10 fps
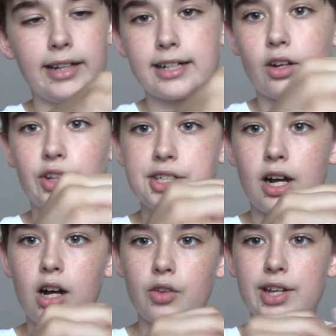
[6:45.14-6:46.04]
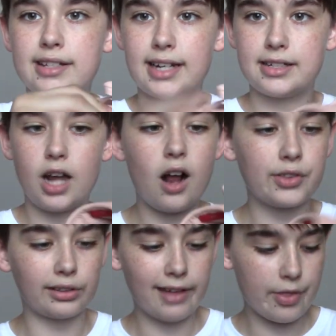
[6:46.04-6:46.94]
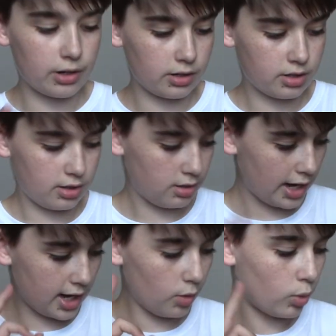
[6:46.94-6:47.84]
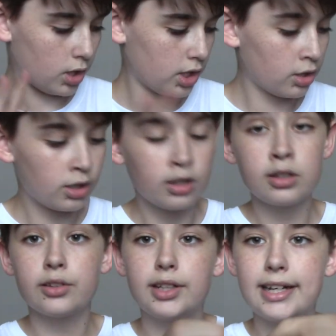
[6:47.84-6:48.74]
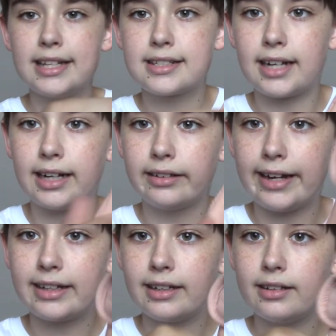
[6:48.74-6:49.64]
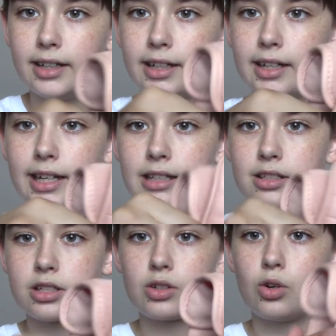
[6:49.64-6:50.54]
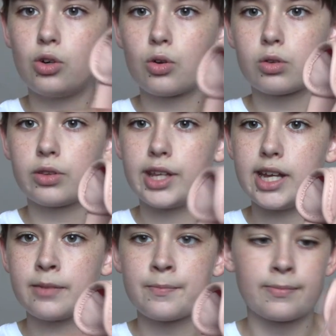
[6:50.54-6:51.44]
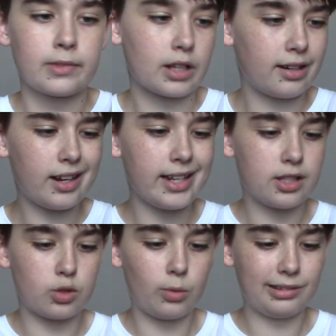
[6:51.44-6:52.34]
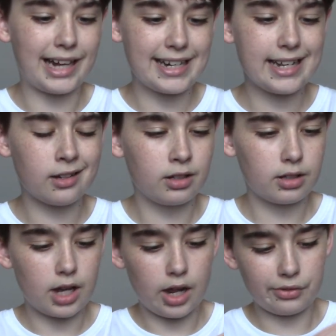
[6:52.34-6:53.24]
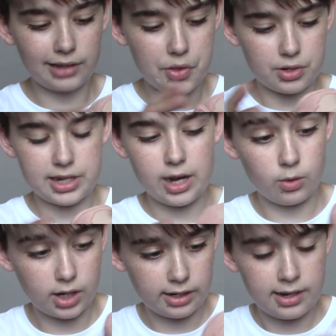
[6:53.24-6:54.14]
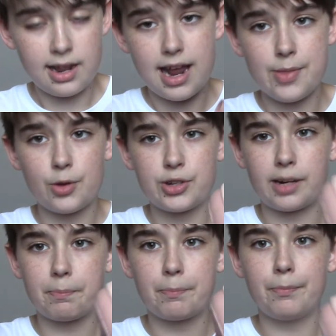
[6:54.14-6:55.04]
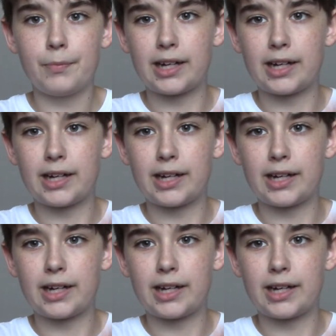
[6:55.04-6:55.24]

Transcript: like on the tongue, on the inside tongue, the leather's A1. The inside, like, insole thing, or not insole, lining of leather's A1. And there's like a, like